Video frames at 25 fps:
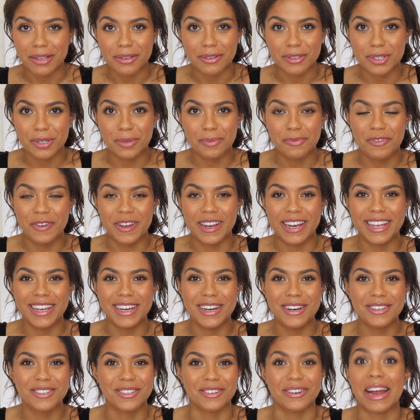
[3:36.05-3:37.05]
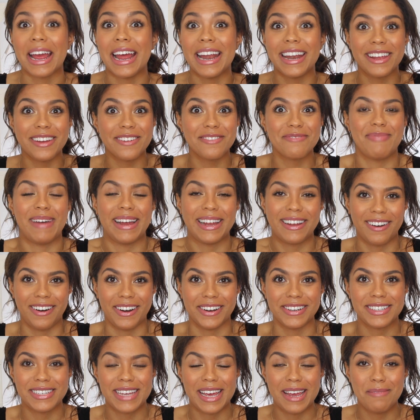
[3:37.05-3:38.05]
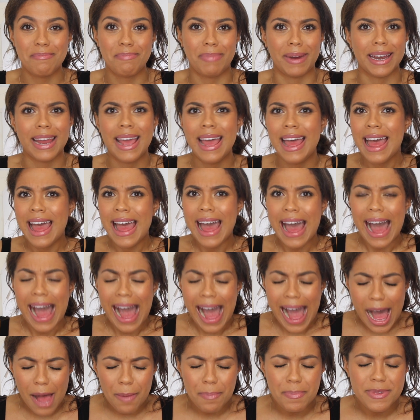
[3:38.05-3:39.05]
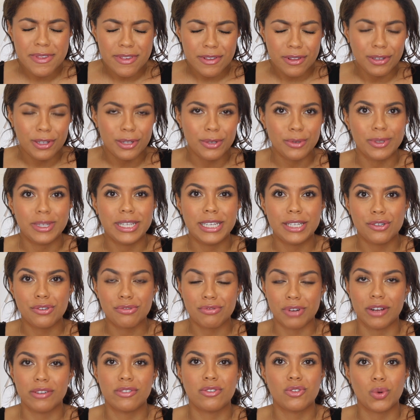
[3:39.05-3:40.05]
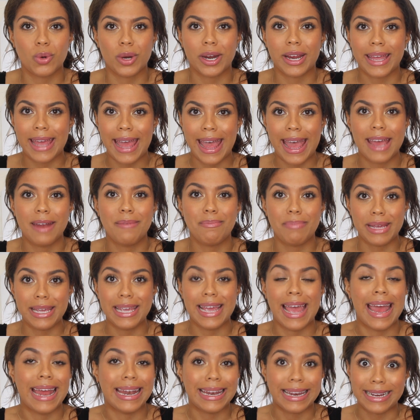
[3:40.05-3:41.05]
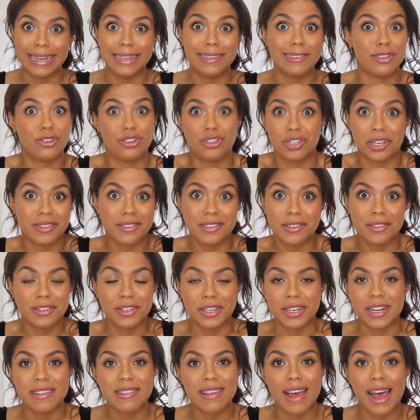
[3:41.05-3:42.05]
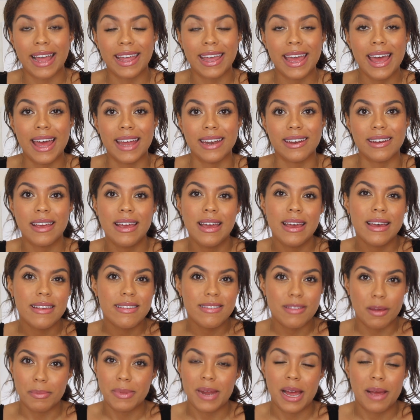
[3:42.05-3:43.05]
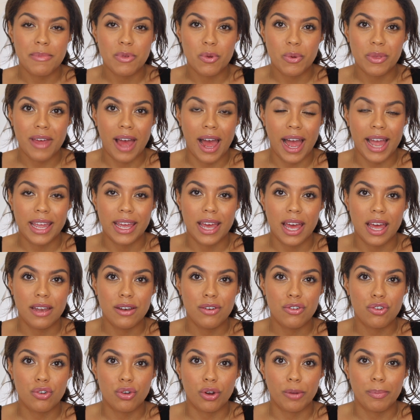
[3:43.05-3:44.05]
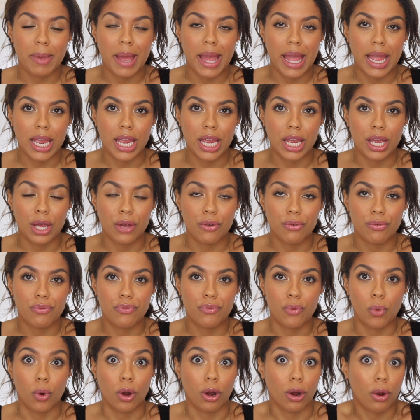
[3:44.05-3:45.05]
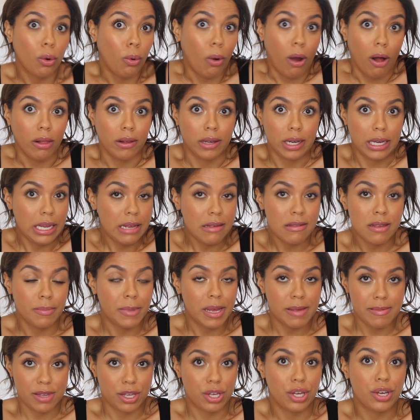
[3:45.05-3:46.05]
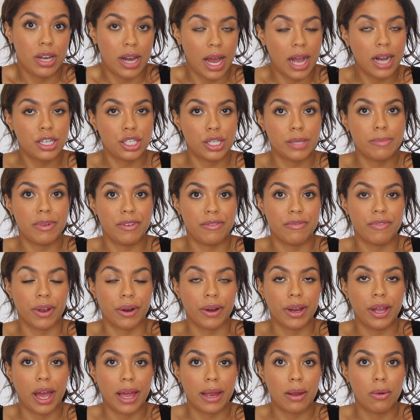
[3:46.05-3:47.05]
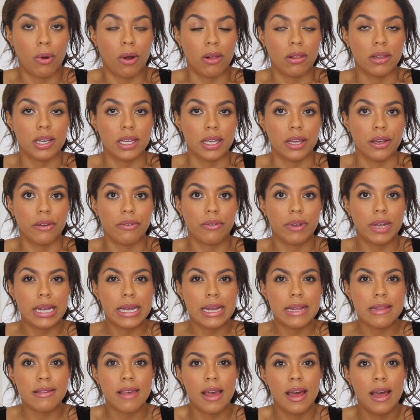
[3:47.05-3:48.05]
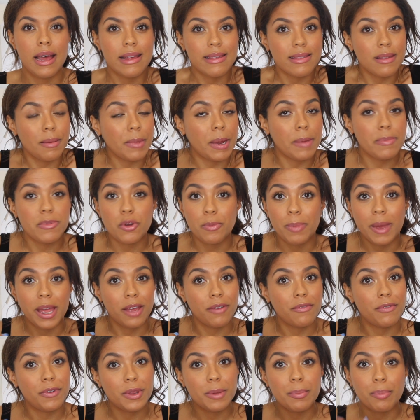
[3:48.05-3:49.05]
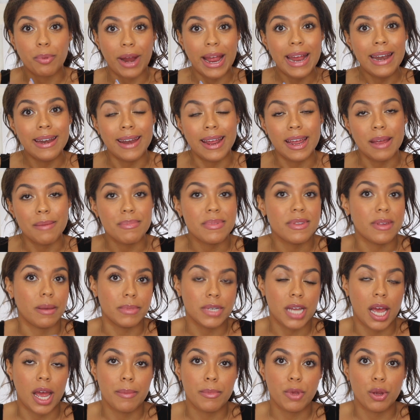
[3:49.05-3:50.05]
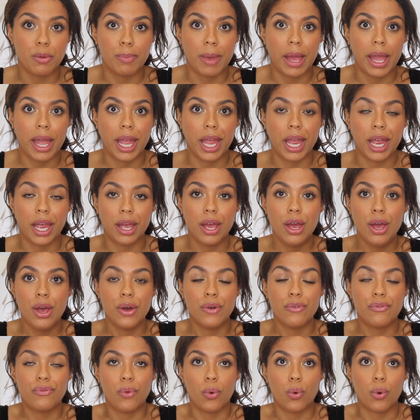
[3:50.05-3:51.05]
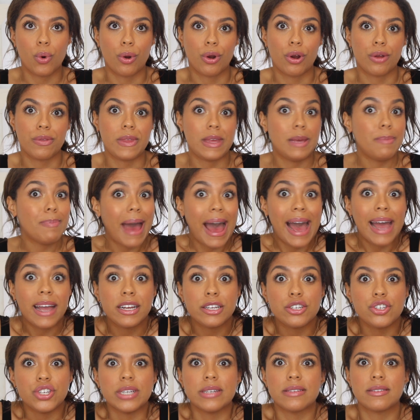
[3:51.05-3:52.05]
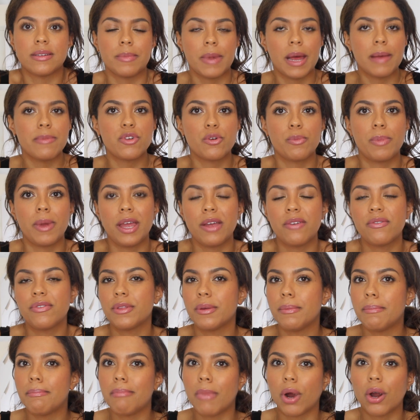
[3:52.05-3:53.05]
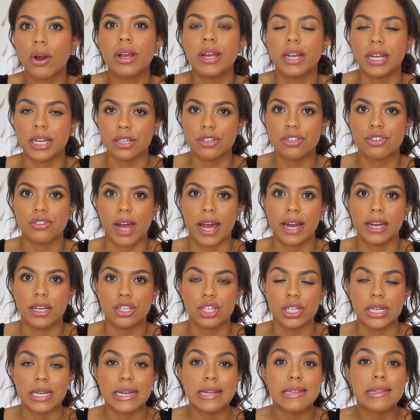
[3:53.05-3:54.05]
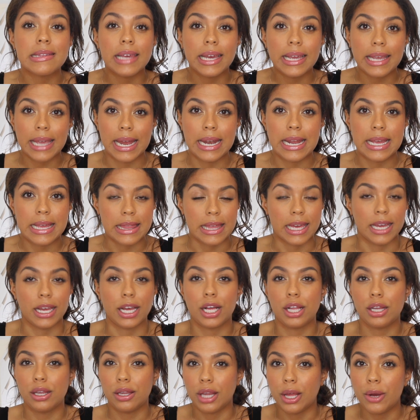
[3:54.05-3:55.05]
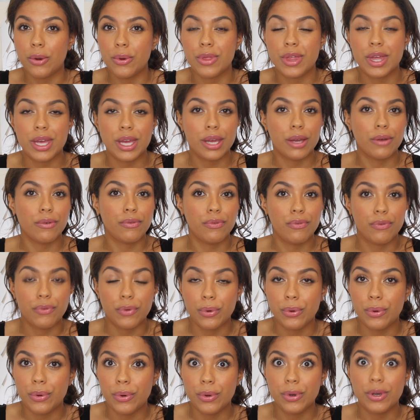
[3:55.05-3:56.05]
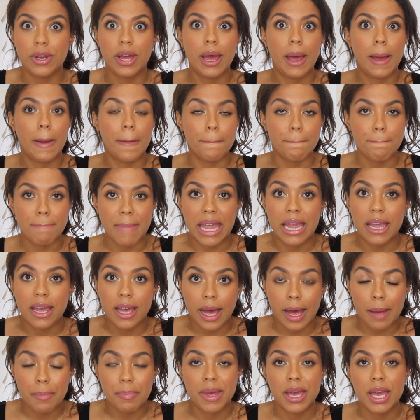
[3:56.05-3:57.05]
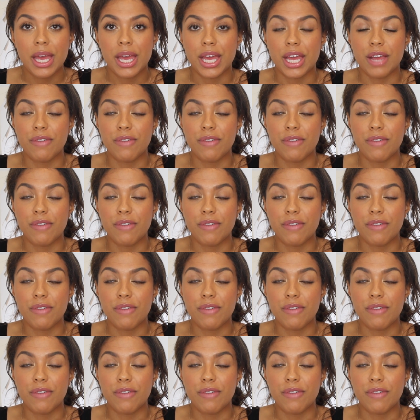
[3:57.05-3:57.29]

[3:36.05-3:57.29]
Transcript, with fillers: YouTube videos or any of my content, but absolutely drugstore can be and is just as good as high-end. Sometimes with high-end, you're paying for quality. Sometimes it could actually be very high-quality ingredients. Sometimes you're paying for the brand name. Sometimes Sometimes you're paying for the packaging. Sometimes you're paying for the marketing strategy. It's like anything, clothing, food, makeup.